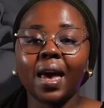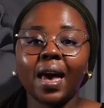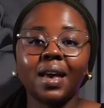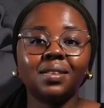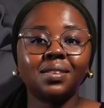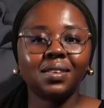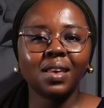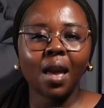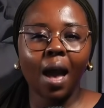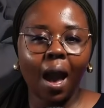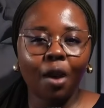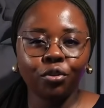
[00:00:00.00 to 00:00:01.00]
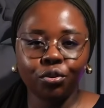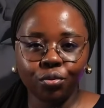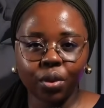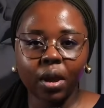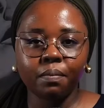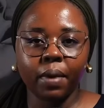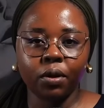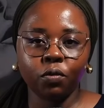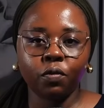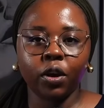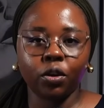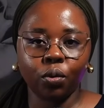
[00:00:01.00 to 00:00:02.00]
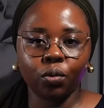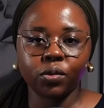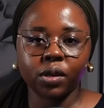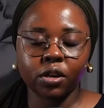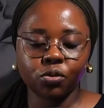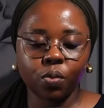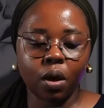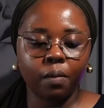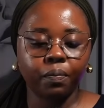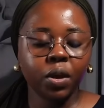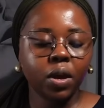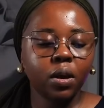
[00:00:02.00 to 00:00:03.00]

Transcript: and see how you can maneuver yours as well.